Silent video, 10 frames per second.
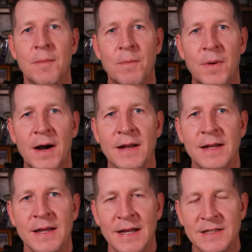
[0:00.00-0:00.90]

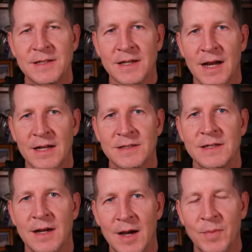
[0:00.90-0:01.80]
But it's the
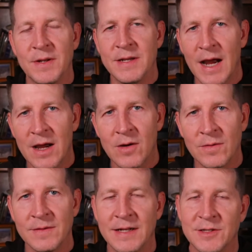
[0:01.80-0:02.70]
constant up and
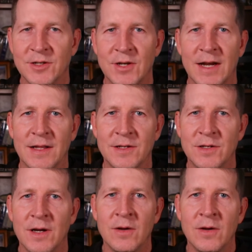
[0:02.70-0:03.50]
down that's the challenge.